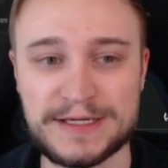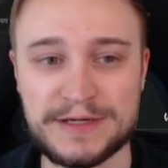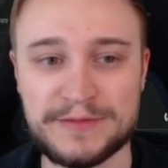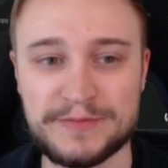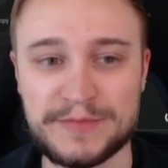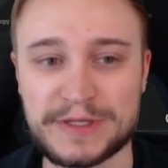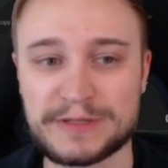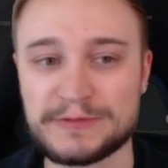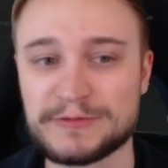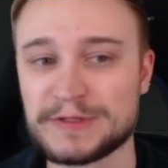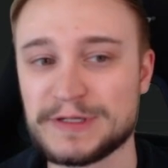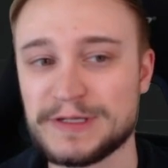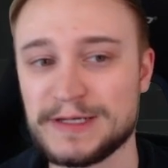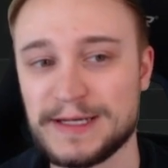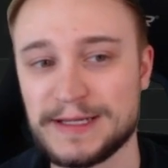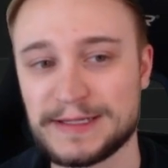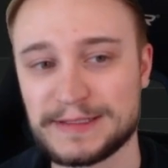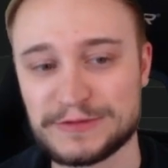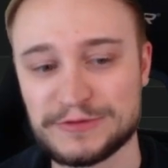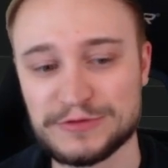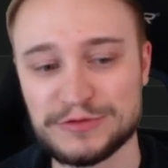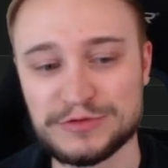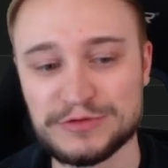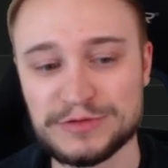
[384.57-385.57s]
but what I like
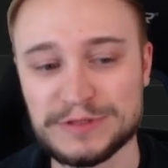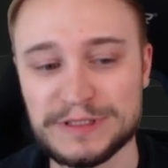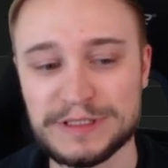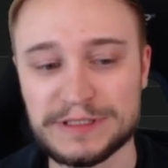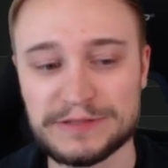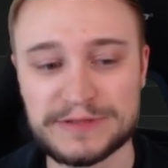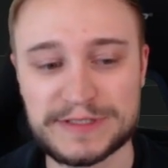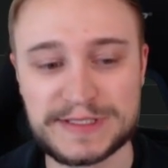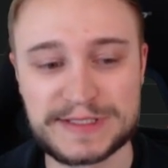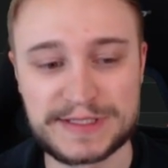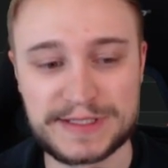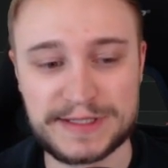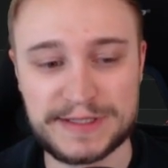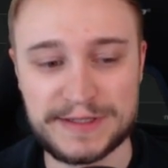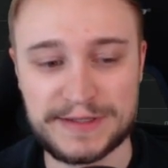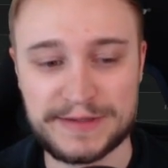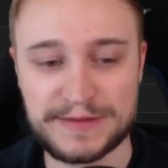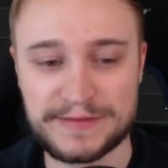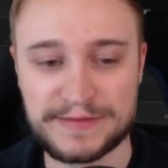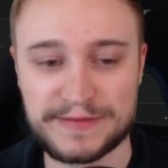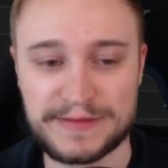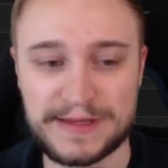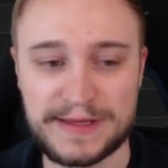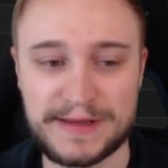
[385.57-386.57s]
to do here is
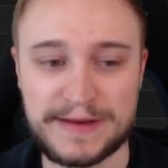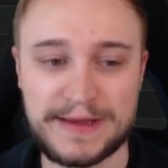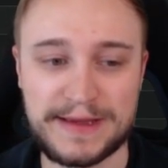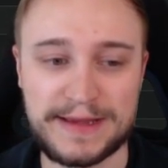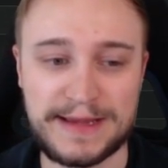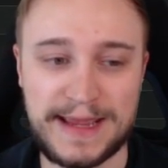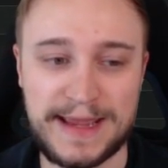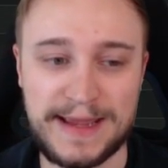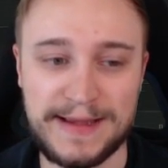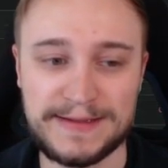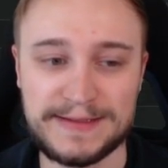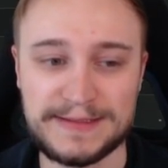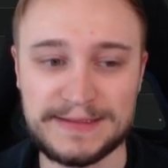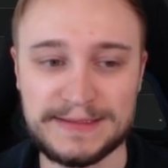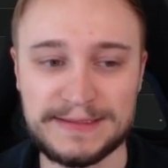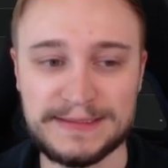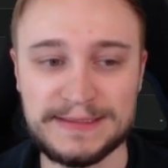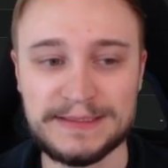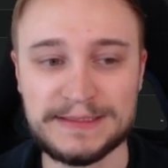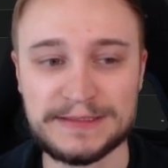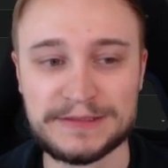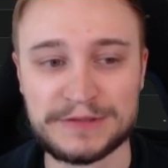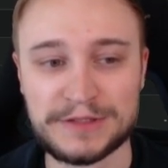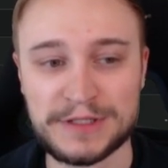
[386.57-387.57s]
that I add
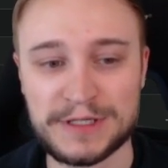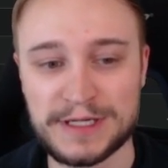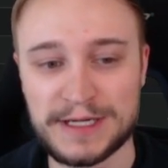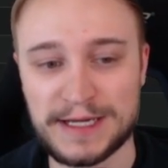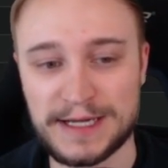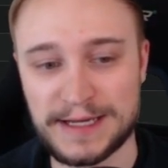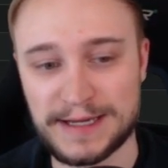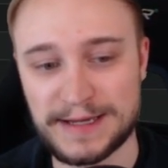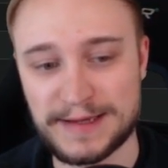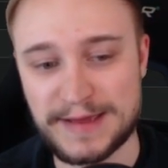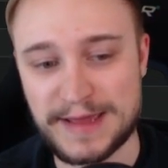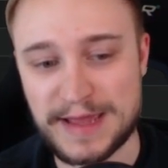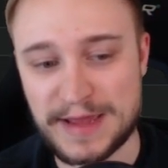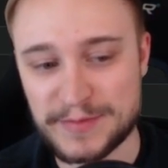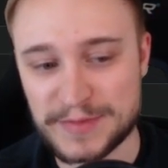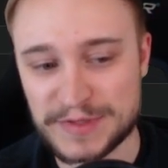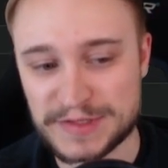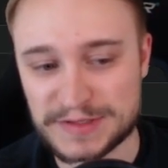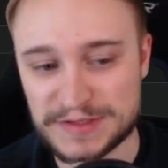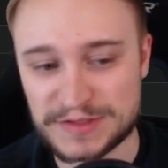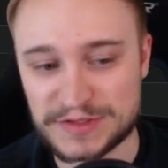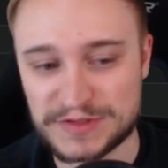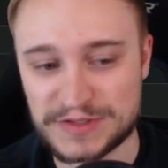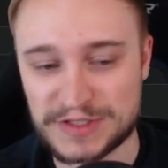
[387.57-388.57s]
here
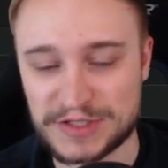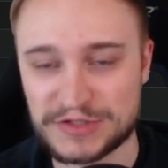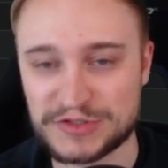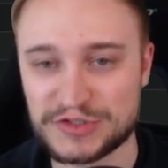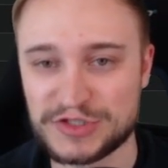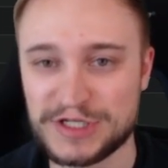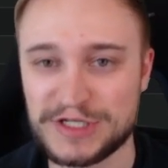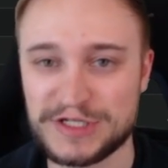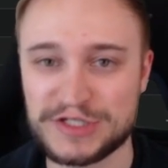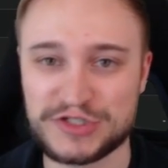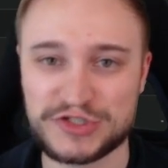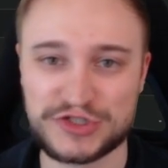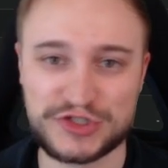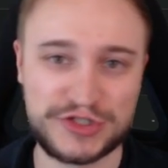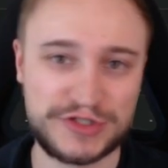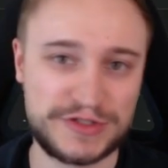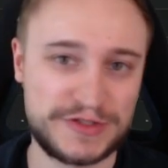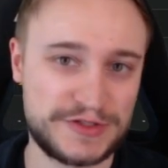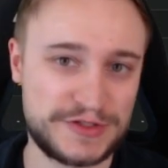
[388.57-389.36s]
Amazon suggestion.